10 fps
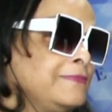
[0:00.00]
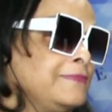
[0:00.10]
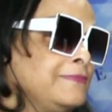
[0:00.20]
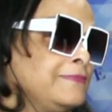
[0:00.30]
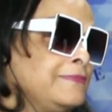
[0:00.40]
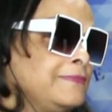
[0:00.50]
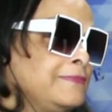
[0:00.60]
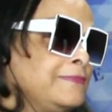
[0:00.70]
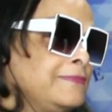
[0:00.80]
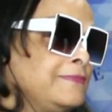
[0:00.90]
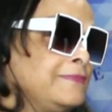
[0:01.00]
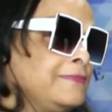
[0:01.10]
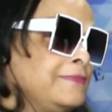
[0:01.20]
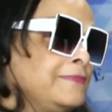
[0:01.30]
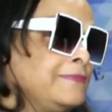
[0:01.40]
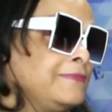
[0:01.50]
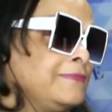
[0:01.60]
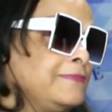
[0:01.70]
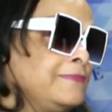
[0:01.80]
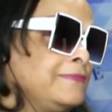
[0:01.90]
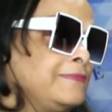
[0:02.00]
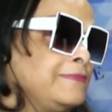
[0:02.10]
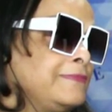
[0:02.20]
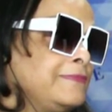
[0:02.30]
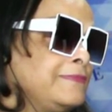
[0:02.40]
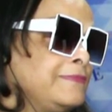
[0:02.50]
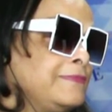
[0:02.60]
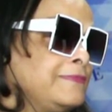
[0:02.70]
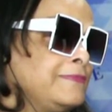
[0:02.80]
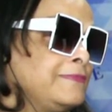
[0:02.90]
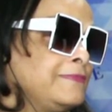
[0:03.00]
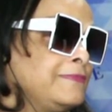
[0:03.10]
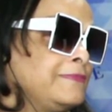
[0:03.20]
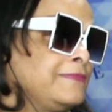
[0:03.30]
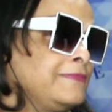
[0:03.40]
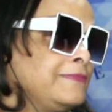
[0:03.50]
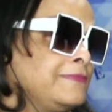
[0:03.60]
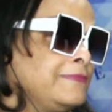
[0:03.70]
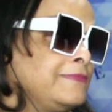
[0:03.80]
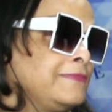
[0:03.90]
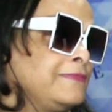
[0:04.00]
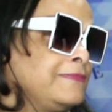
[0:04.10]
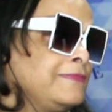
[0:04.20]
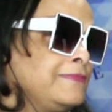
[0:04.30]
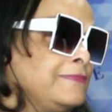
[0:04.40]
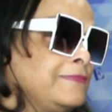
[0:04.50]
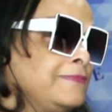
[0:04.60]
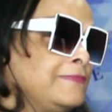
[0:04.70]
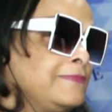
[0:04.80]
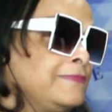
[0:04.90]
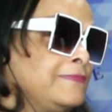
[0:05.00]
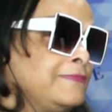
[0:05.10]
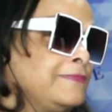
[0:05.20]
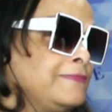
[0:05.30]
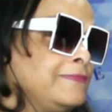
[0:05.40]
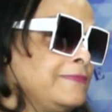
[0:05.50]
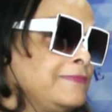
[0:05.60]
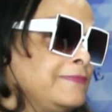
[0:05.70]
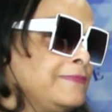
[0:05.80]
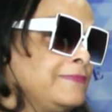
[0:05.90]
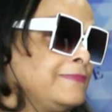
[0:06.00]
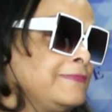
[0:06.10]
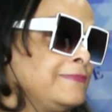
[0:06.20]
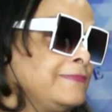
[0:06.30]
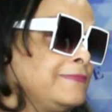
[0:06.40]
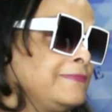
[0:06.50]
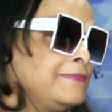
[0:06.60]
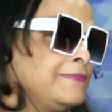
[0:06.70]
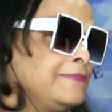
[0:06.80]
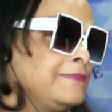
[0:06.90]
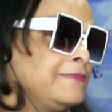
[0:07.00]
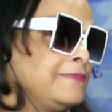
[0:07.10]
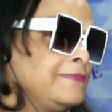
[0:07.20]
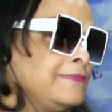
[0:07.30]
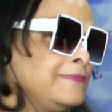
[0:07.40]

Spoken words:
The person shown says nothing.